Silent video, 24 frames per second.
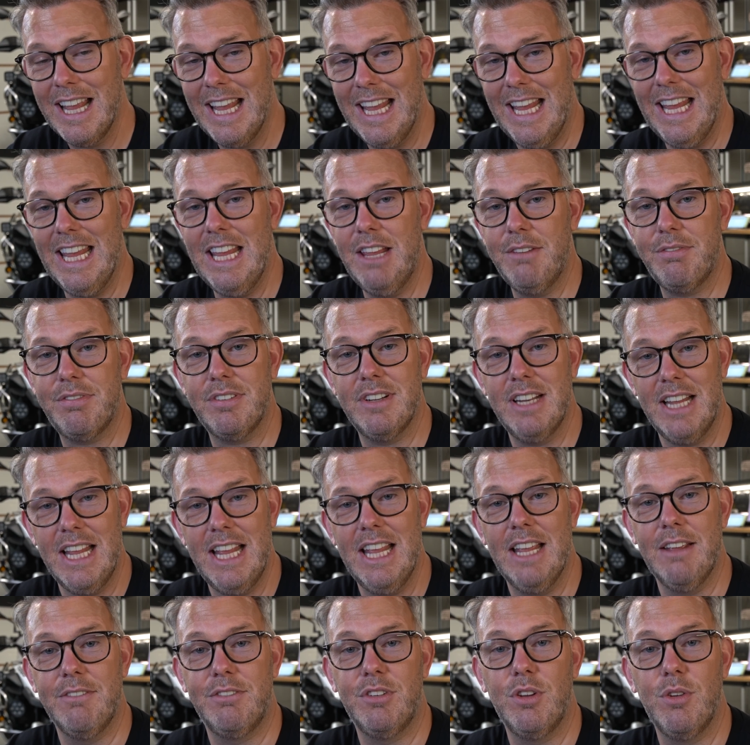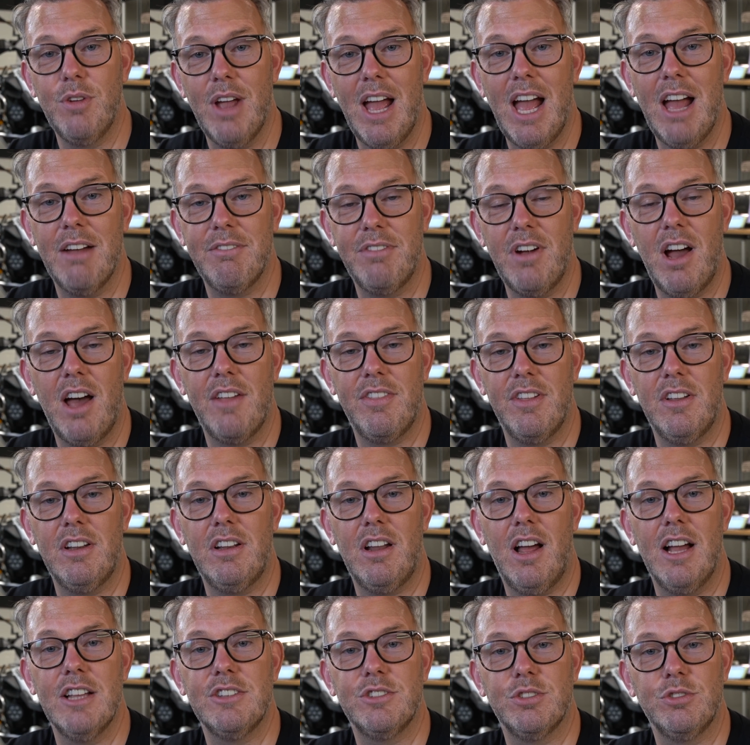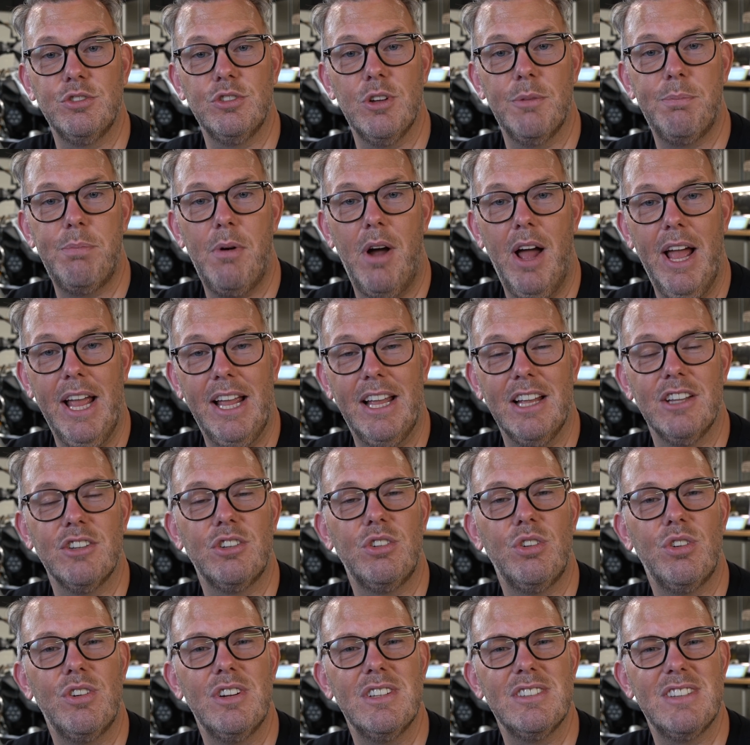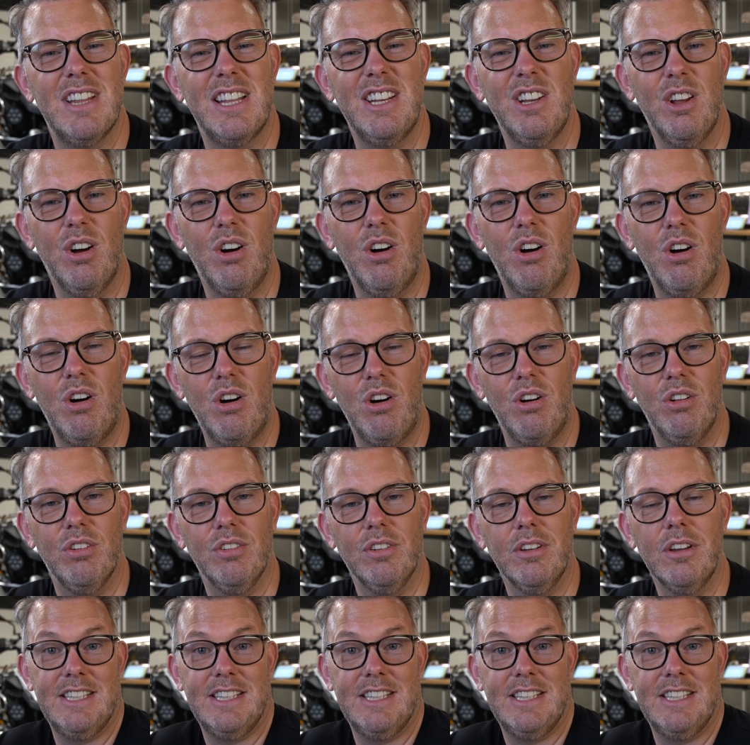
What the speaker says: even if you have other lights on your bike, as long as they're not on.